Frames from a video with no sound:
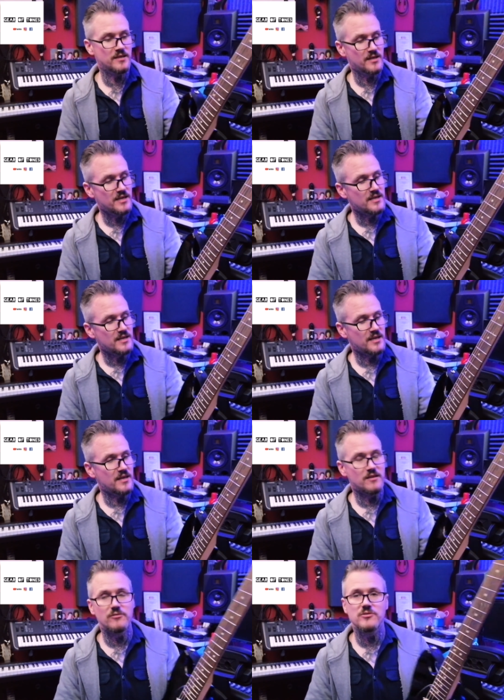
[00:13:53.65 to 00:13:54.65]
Uh,
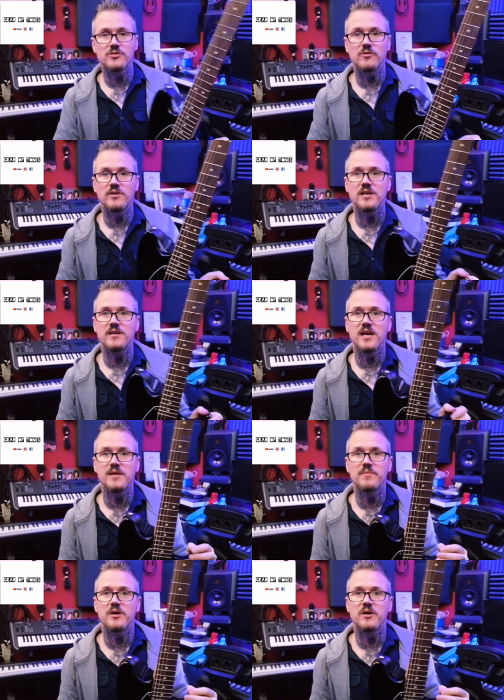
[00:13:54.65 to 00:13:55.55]
they're not in stock here yet,